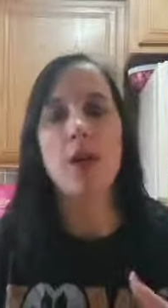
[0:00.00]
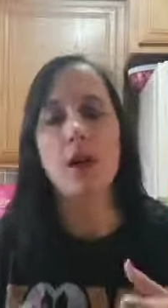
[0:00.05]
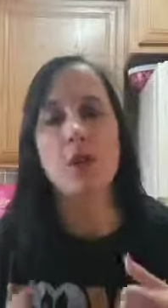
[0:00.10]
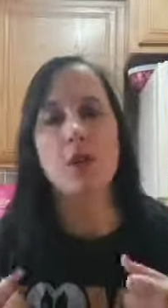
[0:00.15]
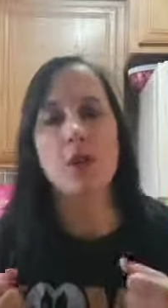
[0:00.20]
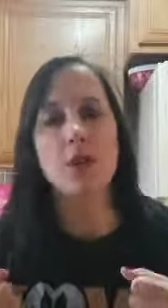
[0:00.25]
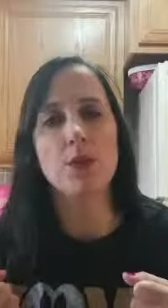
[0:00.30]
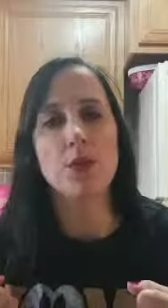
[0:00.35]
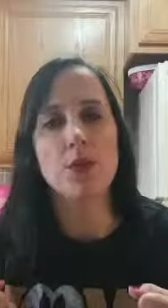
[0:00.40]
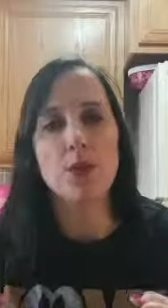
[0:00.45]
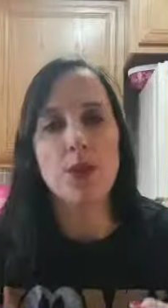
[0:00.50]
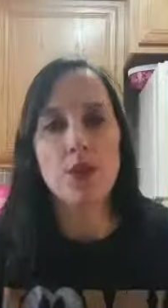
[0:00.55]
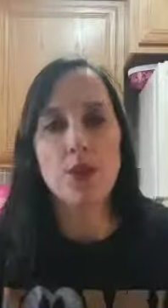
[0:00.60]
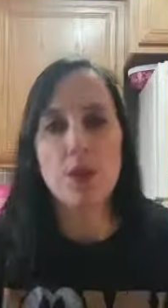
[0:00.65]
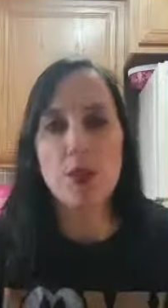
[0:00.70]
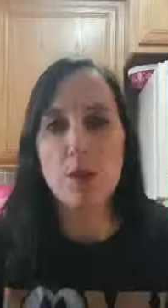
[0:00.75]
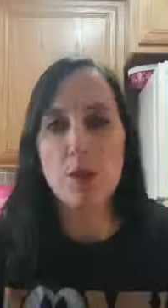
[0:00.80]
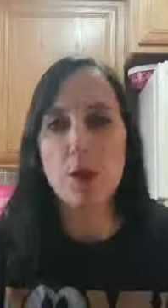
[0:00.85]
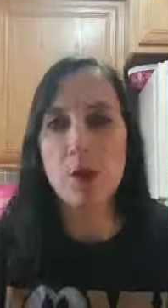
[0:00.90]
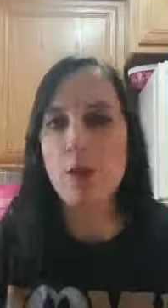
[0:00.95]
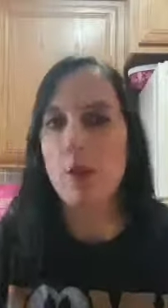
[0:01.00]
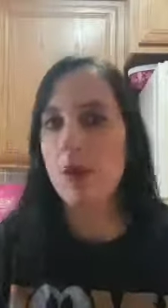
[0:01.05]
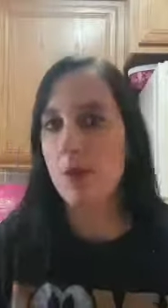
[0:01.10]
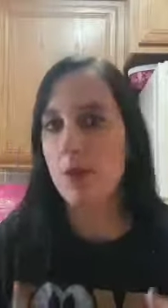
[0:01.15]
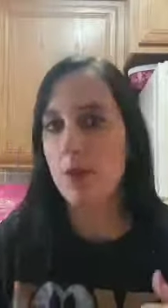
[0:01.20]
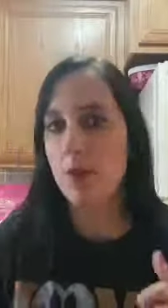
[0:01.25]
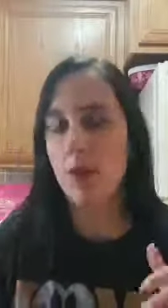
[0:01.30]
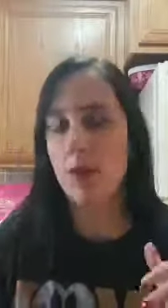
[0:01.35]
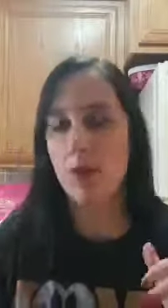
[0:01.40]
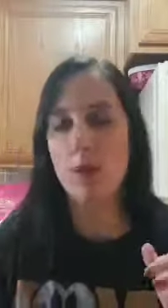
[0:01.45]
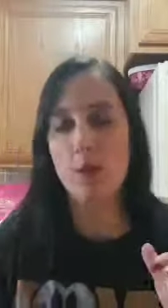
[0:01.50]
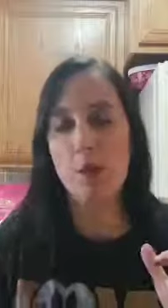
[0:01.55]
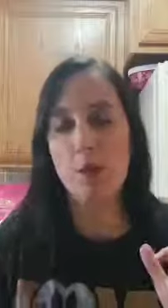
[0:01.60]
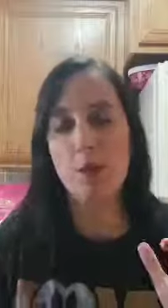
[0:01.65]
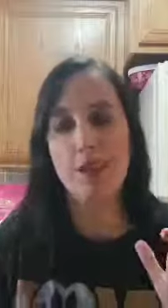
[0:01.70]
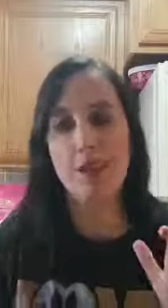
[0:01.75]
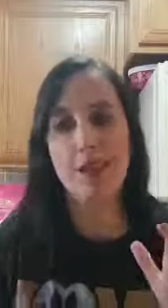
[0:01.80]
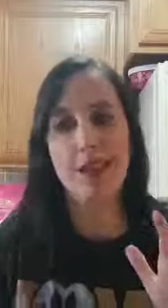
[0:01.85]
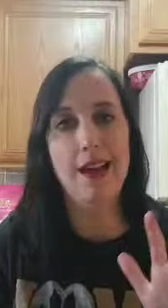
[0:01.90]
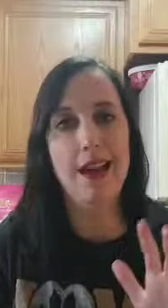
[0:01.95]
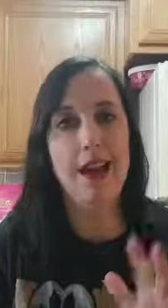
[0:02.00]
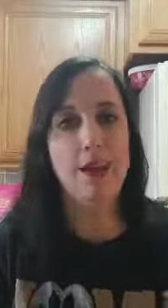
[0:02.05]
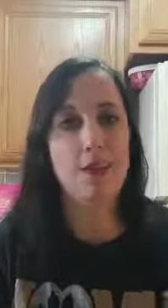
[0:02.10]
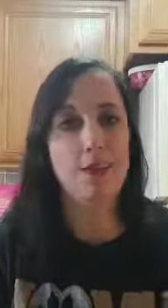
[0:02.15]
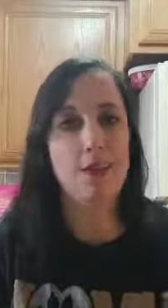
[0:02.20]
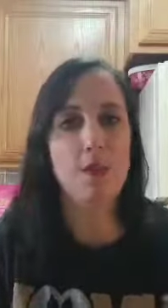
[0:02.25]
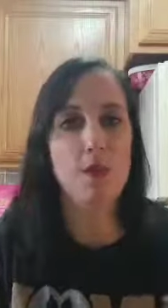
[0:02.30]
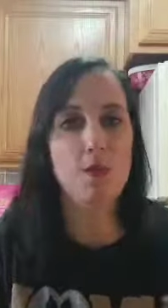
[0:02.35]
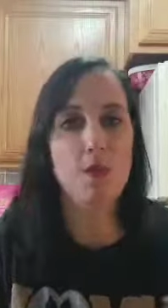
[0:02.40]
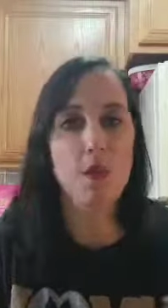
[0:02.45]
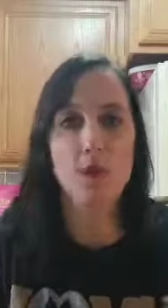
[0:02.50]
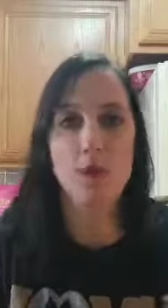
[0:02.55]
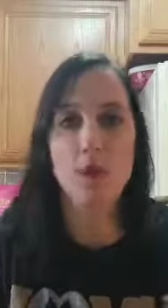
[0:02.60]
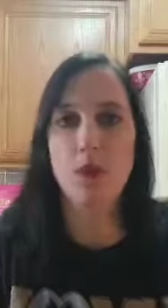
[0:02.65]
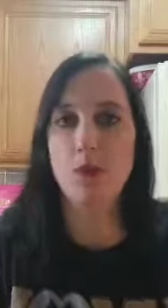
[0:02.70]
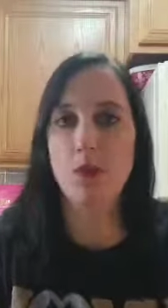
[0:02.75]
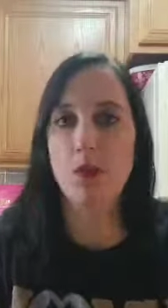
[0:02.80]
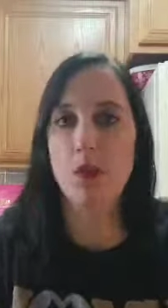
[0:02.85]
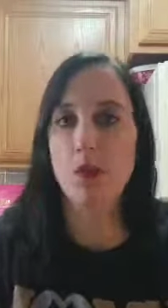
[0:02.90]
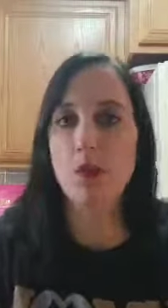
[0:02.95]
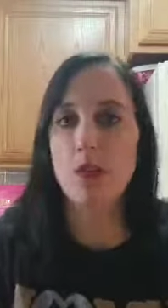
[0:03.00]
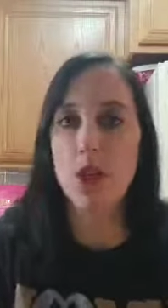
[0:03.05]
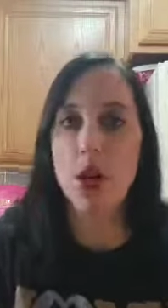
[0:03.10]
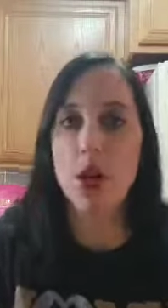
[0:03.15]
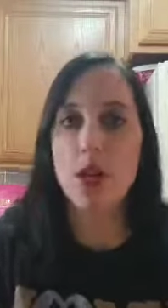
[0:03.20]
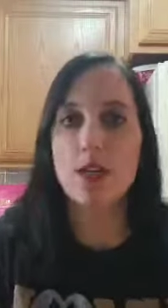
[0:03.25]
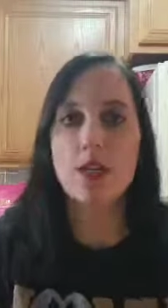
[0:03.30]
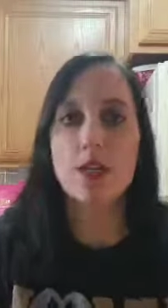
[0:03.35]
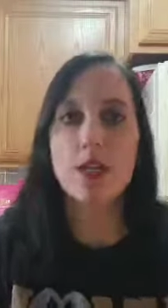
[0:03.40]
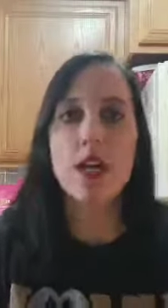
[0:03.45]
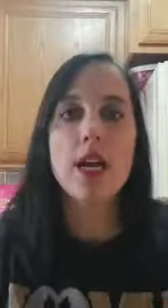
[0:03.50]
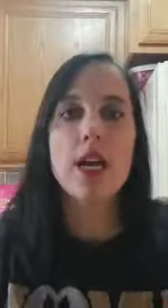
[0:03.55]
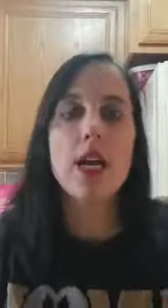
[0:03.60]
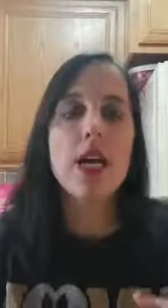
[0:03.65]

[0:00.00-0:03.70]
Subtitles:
I want to encourage people, I want to encourage people to get out and do more things with their dogs.